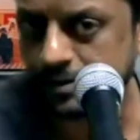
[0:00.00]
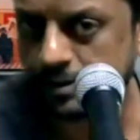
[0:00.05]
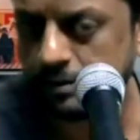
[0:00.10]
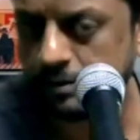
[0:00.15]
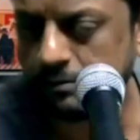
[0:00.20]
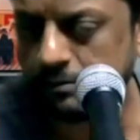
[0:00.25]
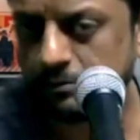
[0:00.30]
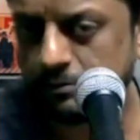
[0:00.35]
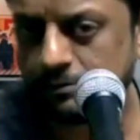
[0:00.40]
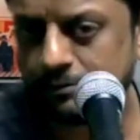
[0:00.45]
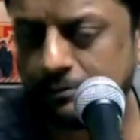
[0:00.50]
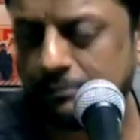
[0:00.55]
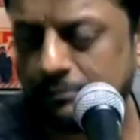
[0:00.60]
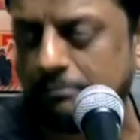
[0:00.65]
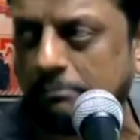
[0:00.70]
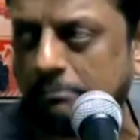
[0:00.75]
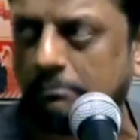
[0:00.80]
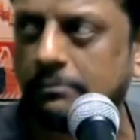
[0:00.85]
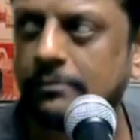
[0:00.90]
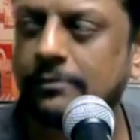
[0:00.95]
Huh?
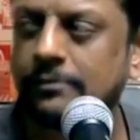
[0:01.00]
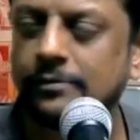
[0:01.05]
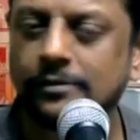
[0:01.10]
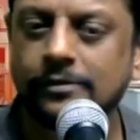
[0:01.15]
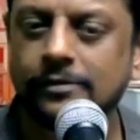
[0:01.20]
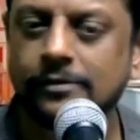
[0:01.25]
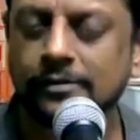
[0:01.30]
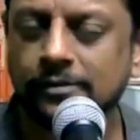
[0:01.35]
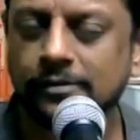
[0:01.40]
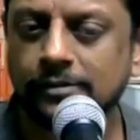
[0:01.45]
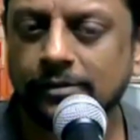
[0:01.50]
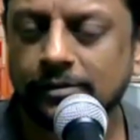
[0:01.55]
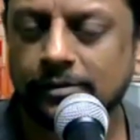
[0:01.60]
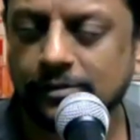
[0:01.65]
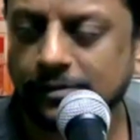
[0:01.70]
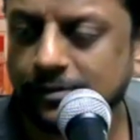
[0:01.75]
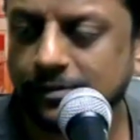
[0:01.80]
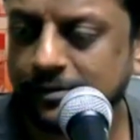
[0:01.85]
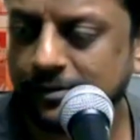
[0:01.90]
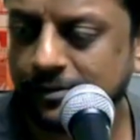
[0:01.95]
The word
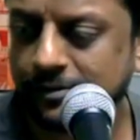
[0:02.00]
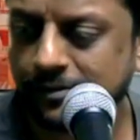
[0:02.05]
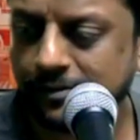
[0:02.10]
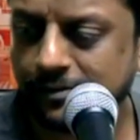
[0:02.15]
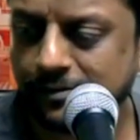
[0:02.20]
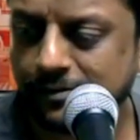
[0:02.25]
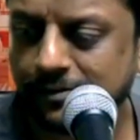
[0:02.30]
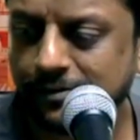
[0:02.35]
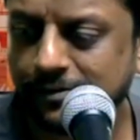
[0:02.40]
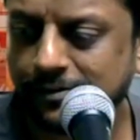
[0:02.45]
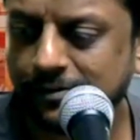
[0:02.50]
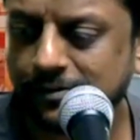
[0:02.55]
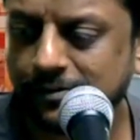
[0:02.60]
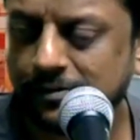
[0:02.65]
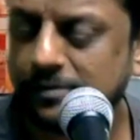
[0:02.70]
about Christ.